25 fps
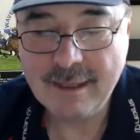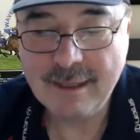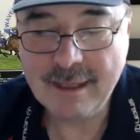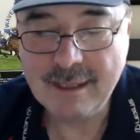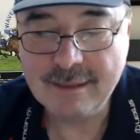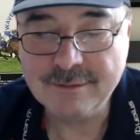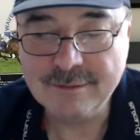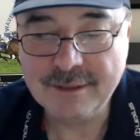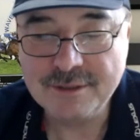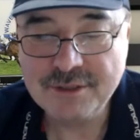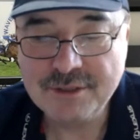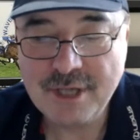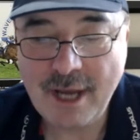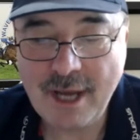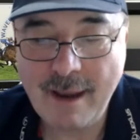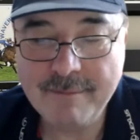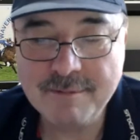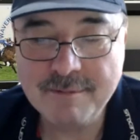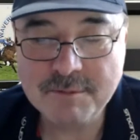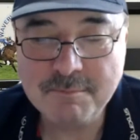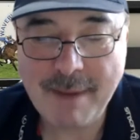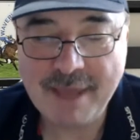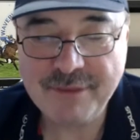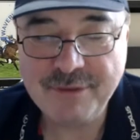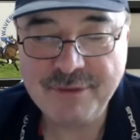in the
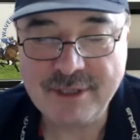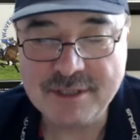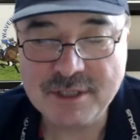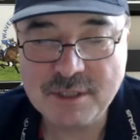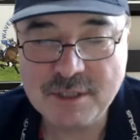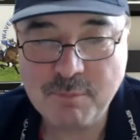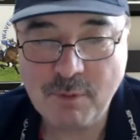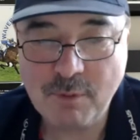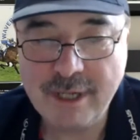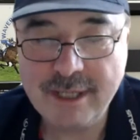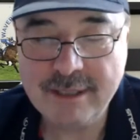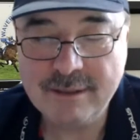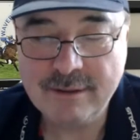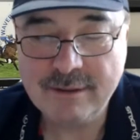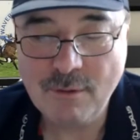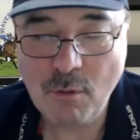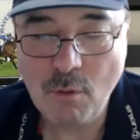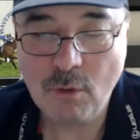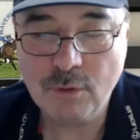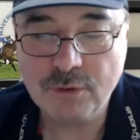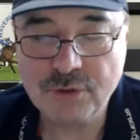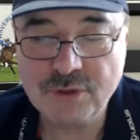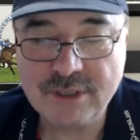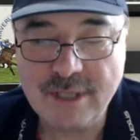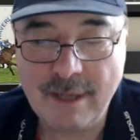James Matthews Sprint,
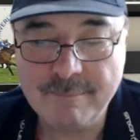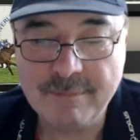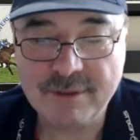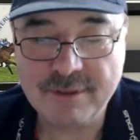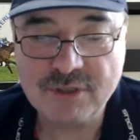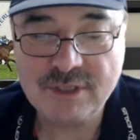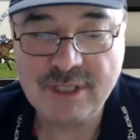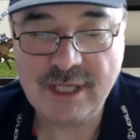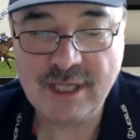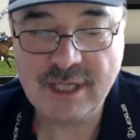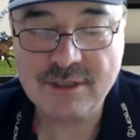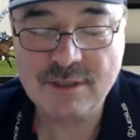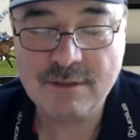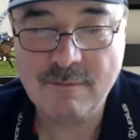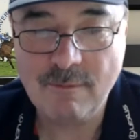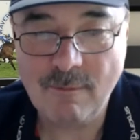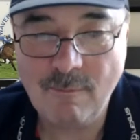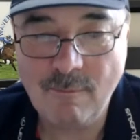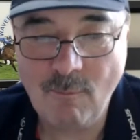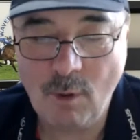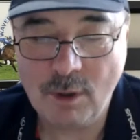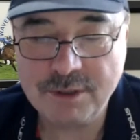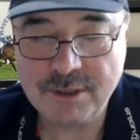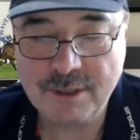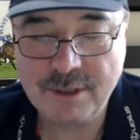horse number 6,
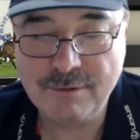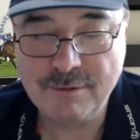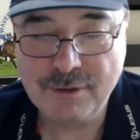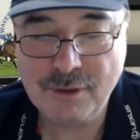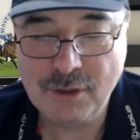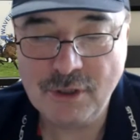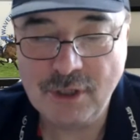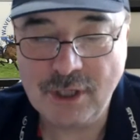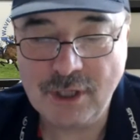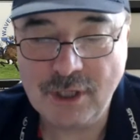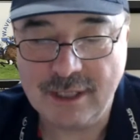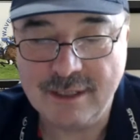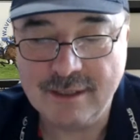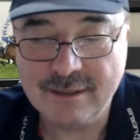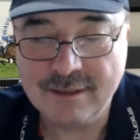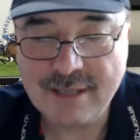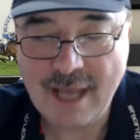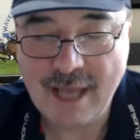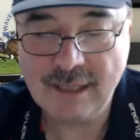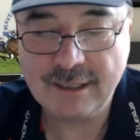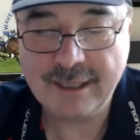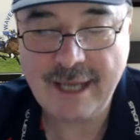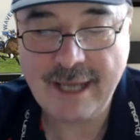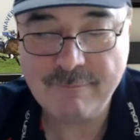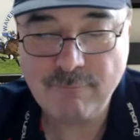What You Need.
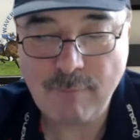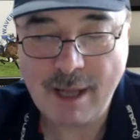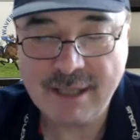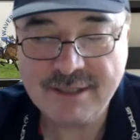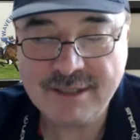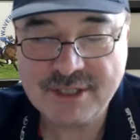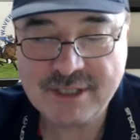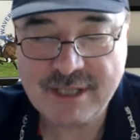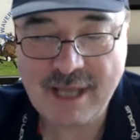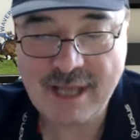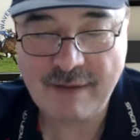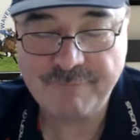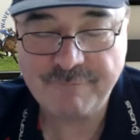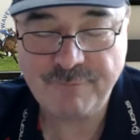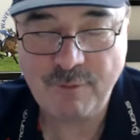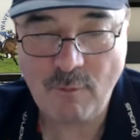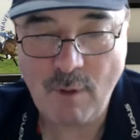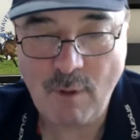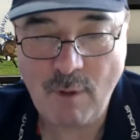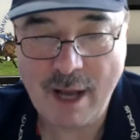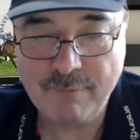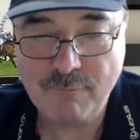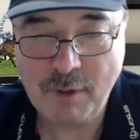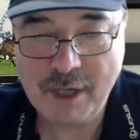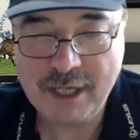Only had 1 start for
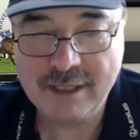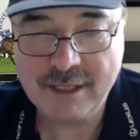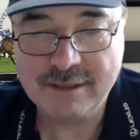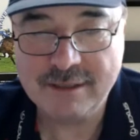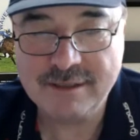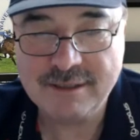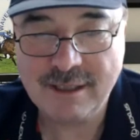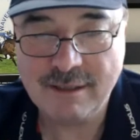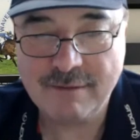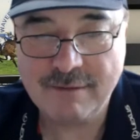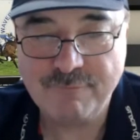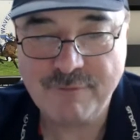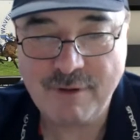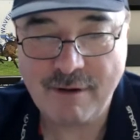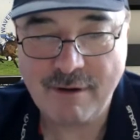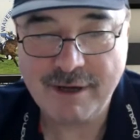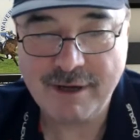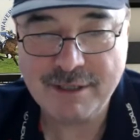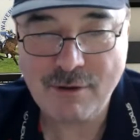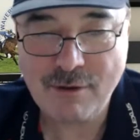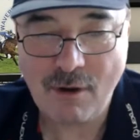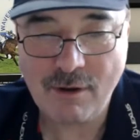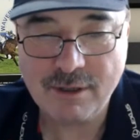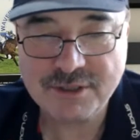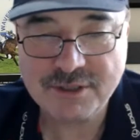1 win and did it
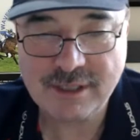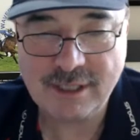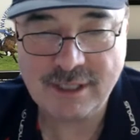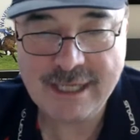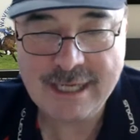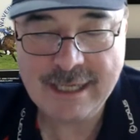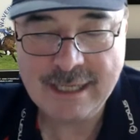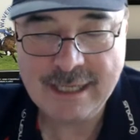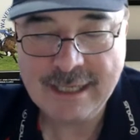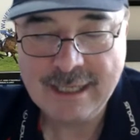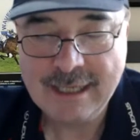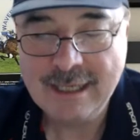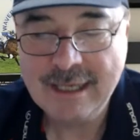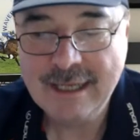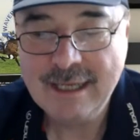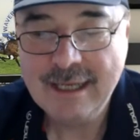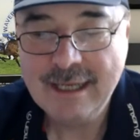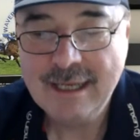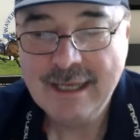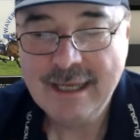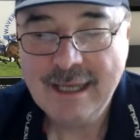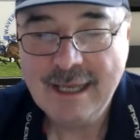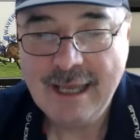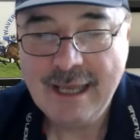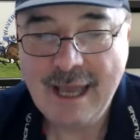very nicely.
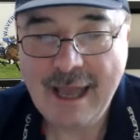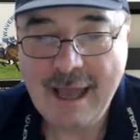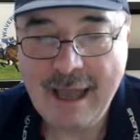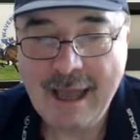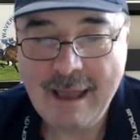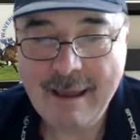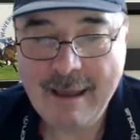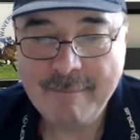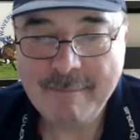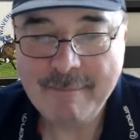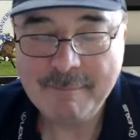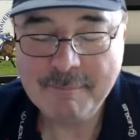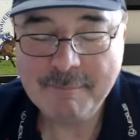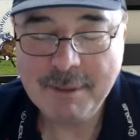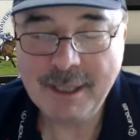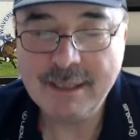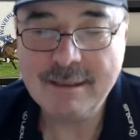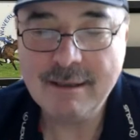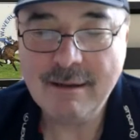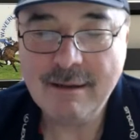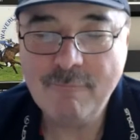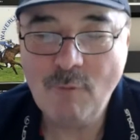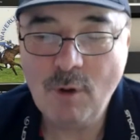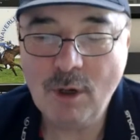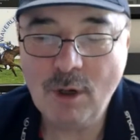
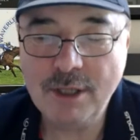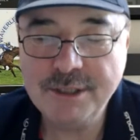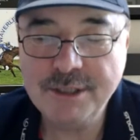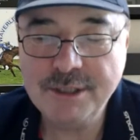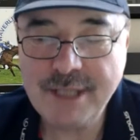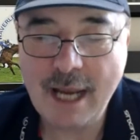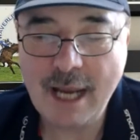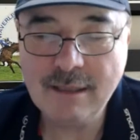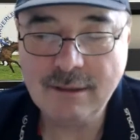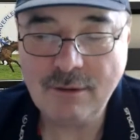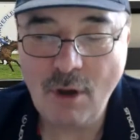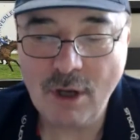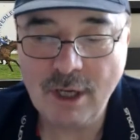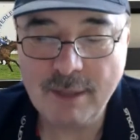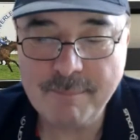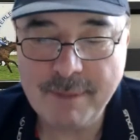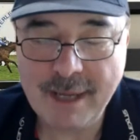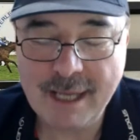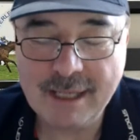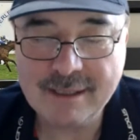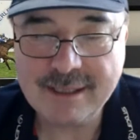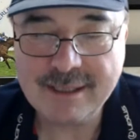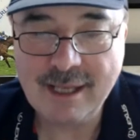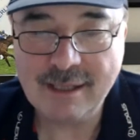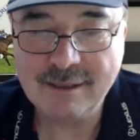But what I don't like
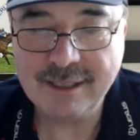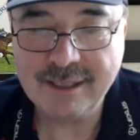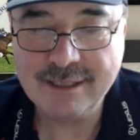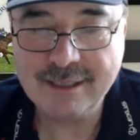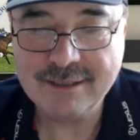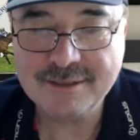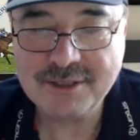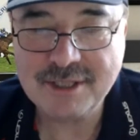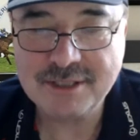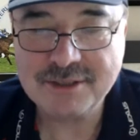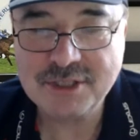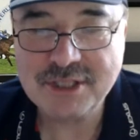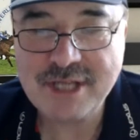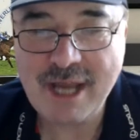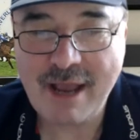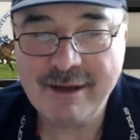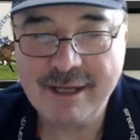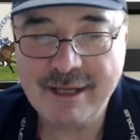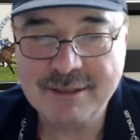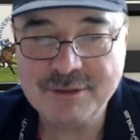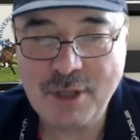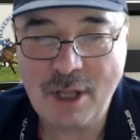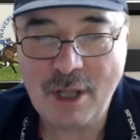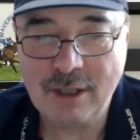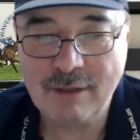about it, Gelding, is it's
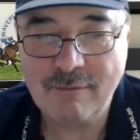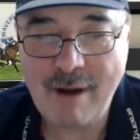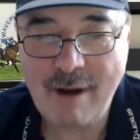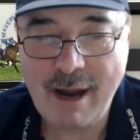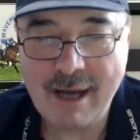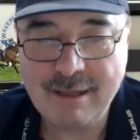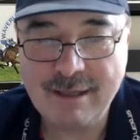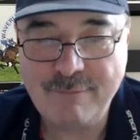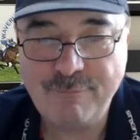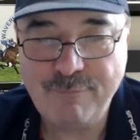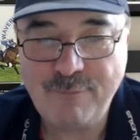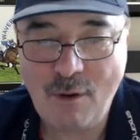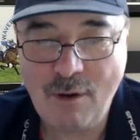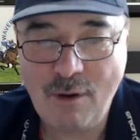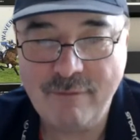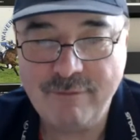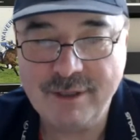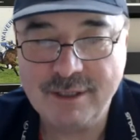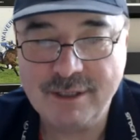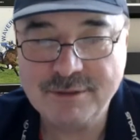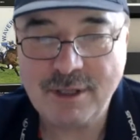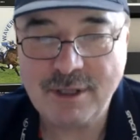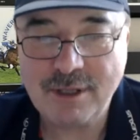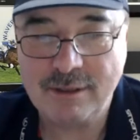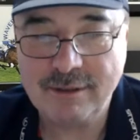showing
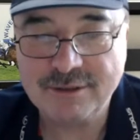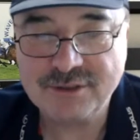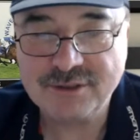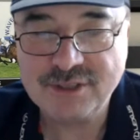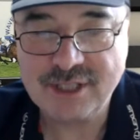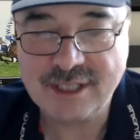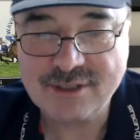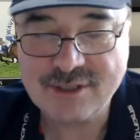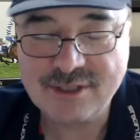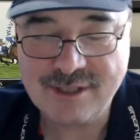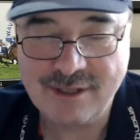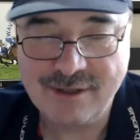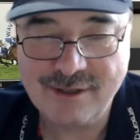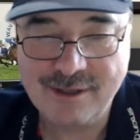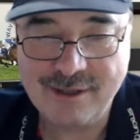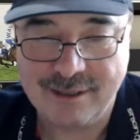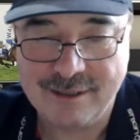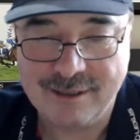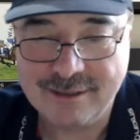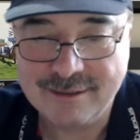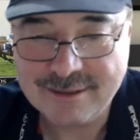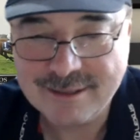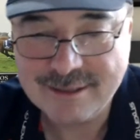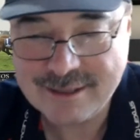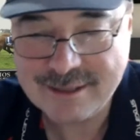$1.85 and
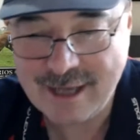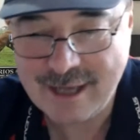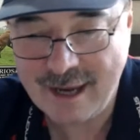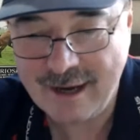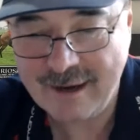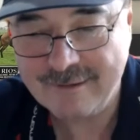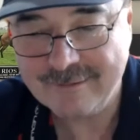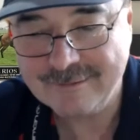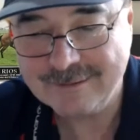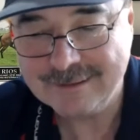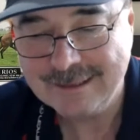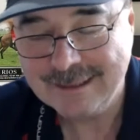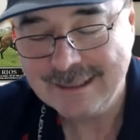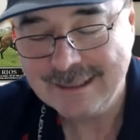$1.16. So,